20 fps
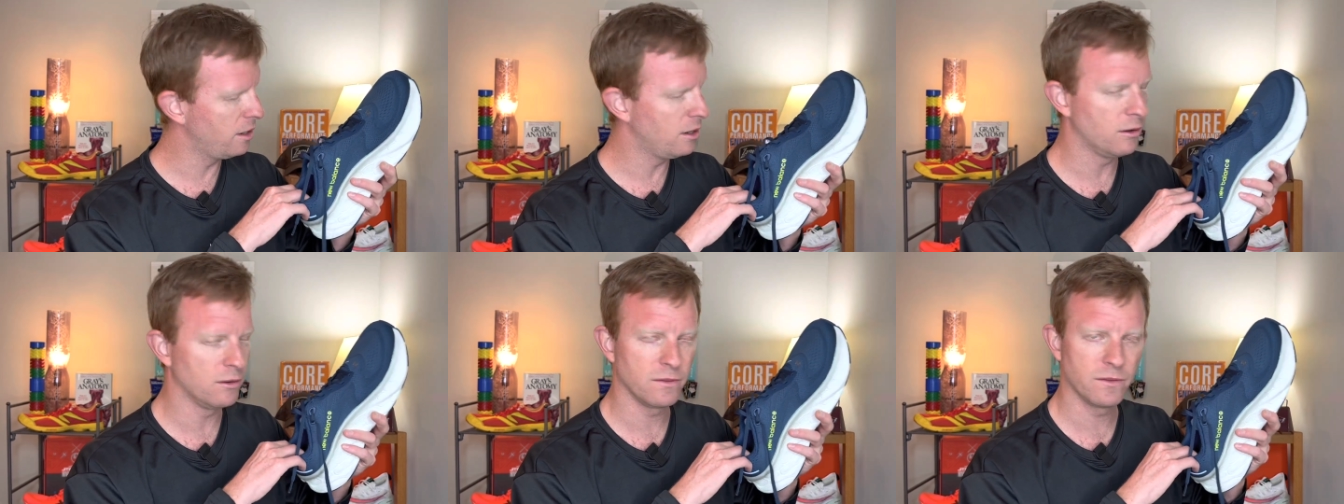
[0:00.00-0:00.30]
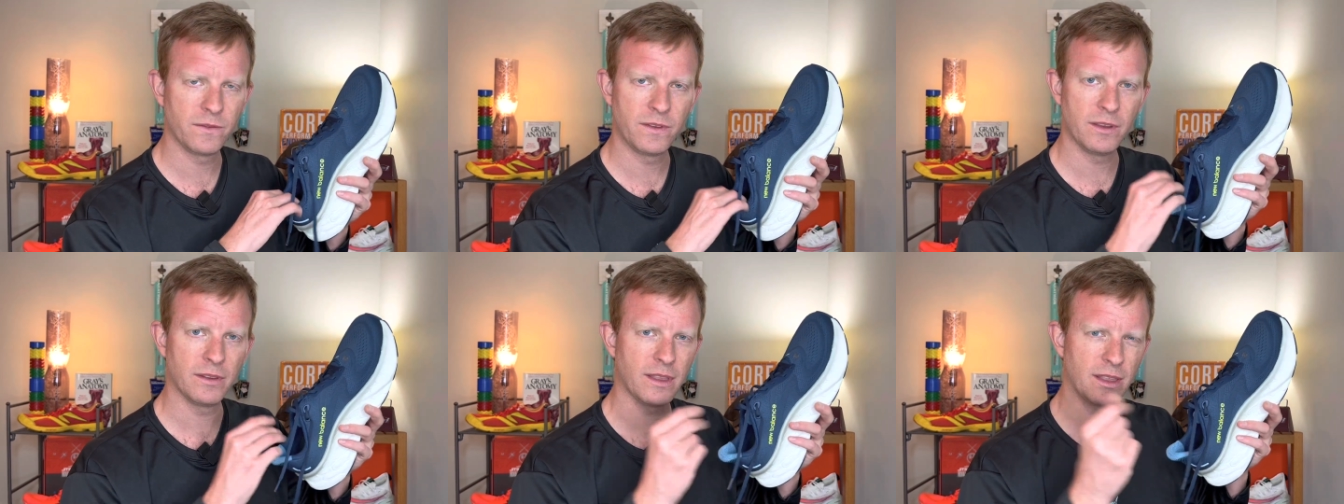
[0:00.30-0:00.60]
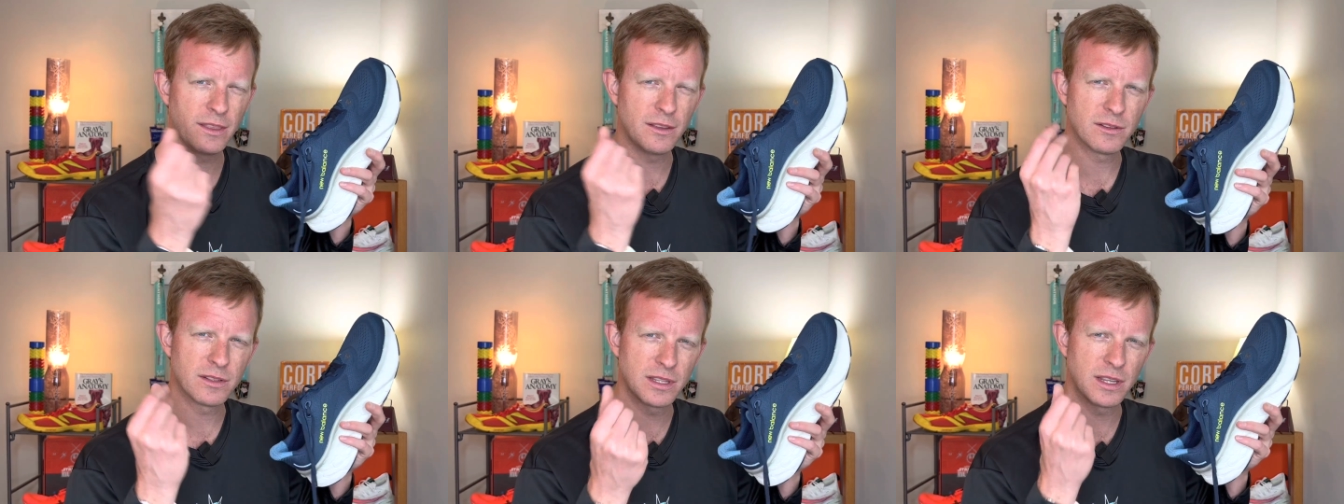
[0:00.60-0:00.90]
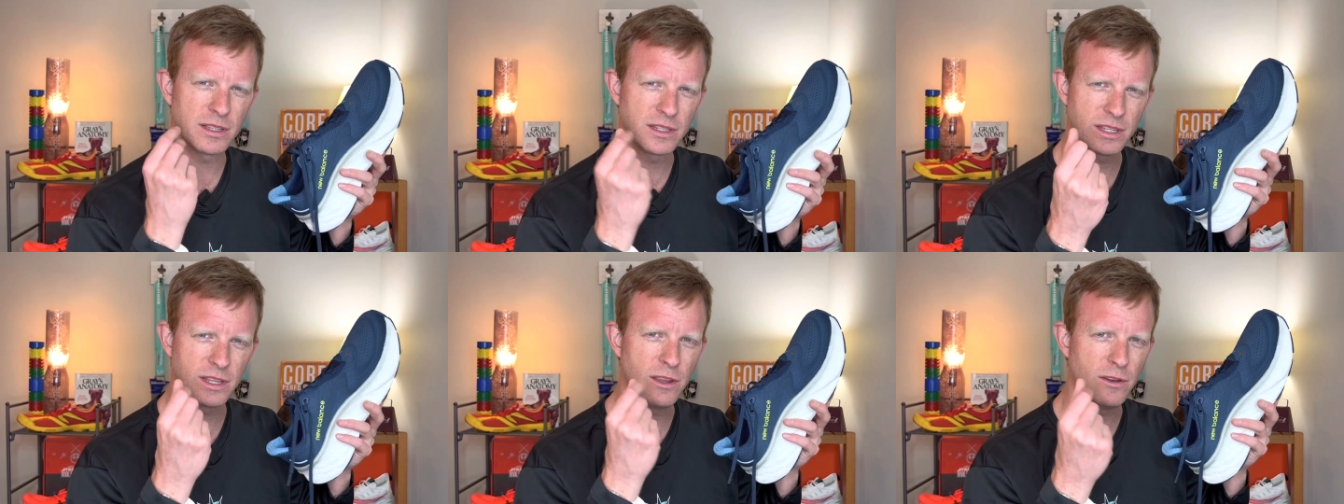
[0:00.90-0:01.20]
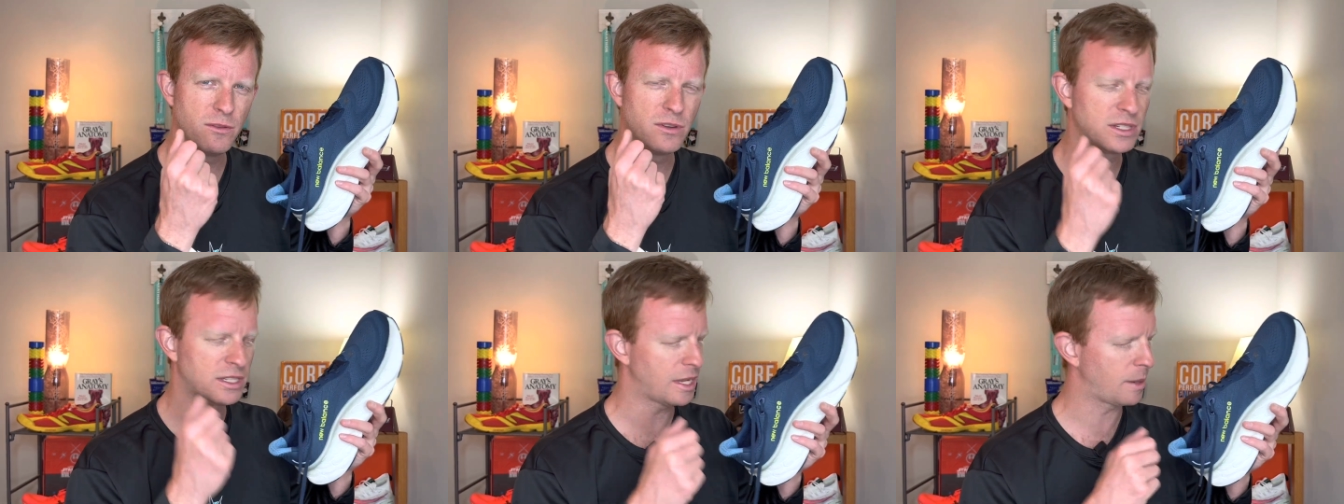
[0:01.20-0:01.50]
You don't feel that there's this
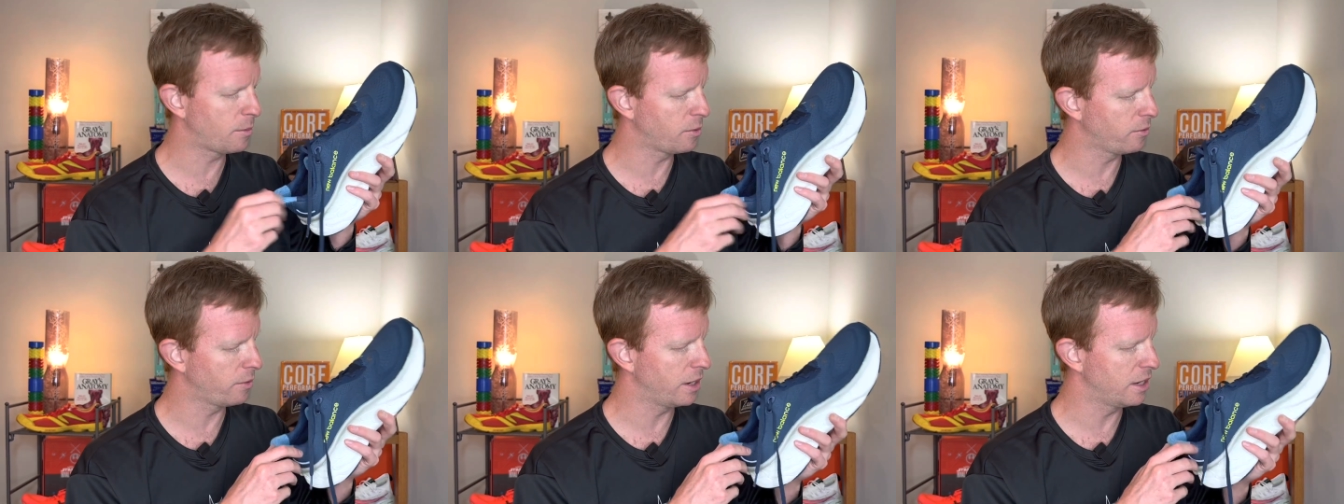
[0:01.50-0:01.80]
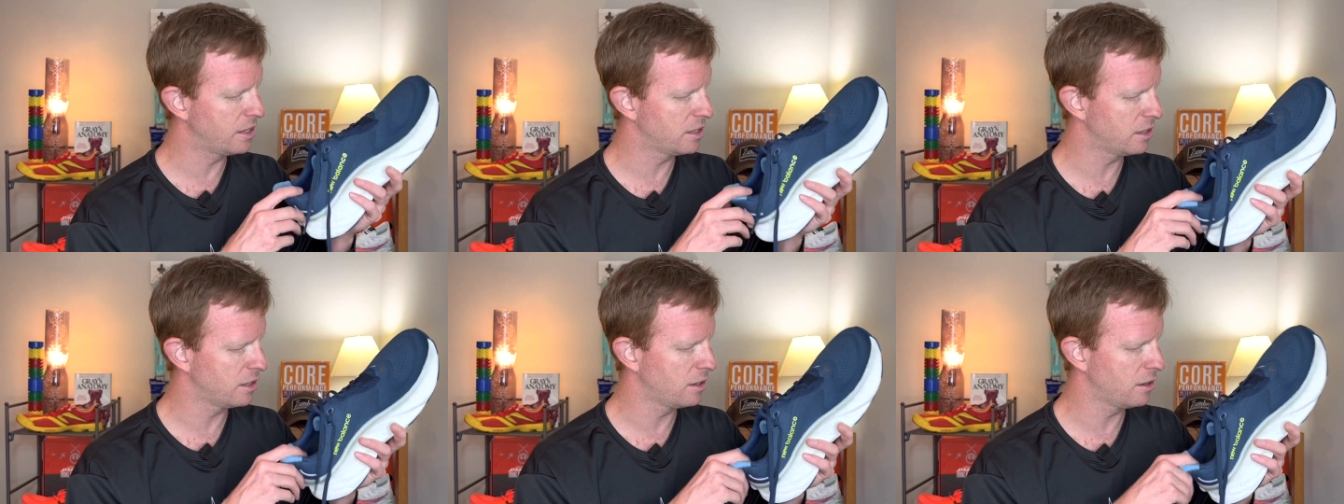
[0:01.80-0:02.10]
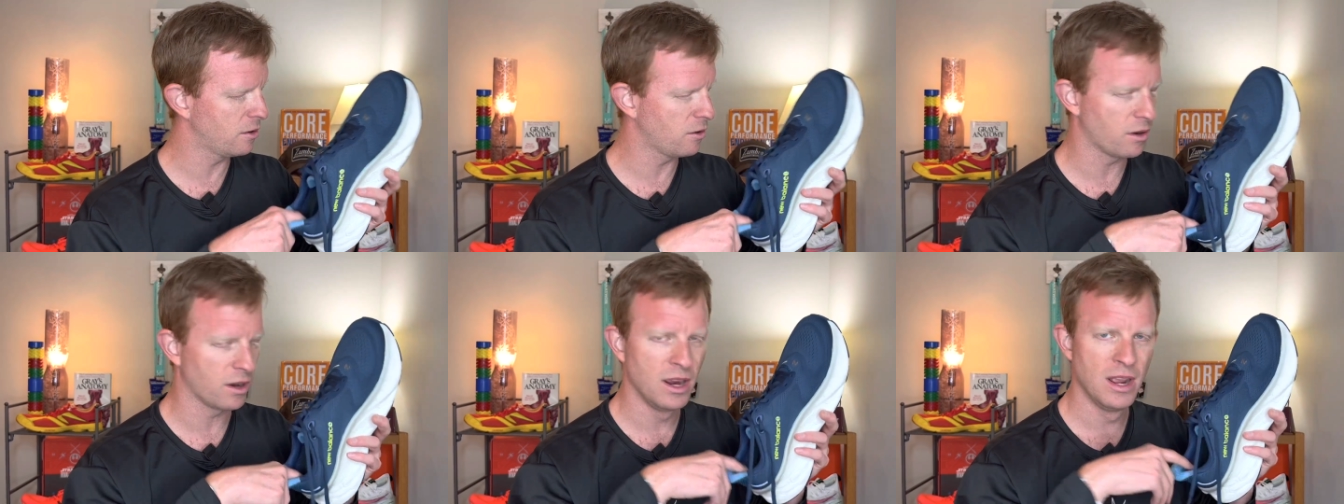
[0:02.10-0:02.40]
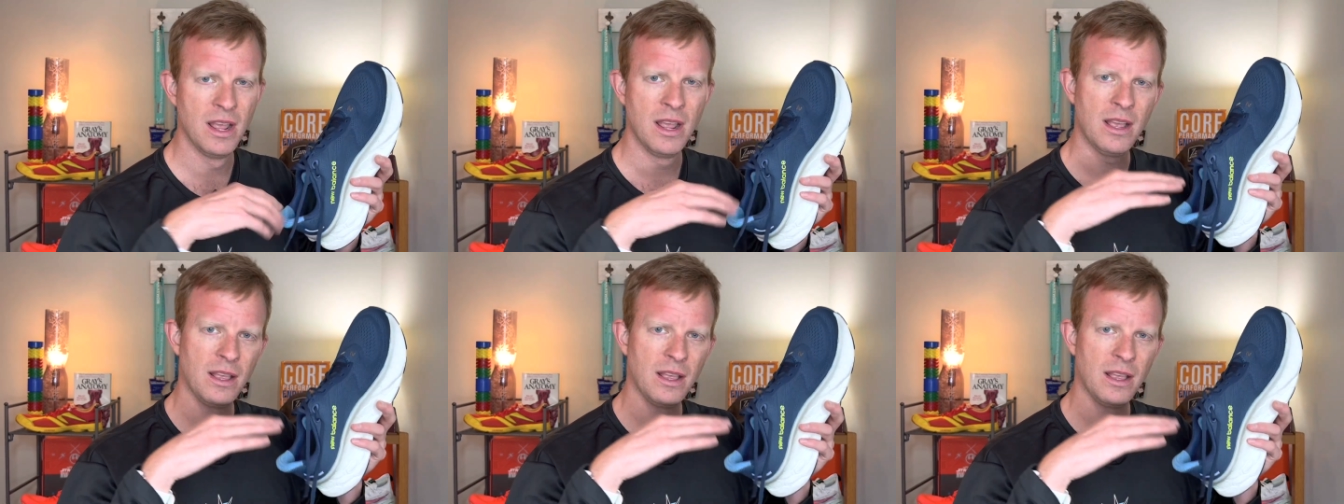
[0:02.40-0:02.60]
huge separation or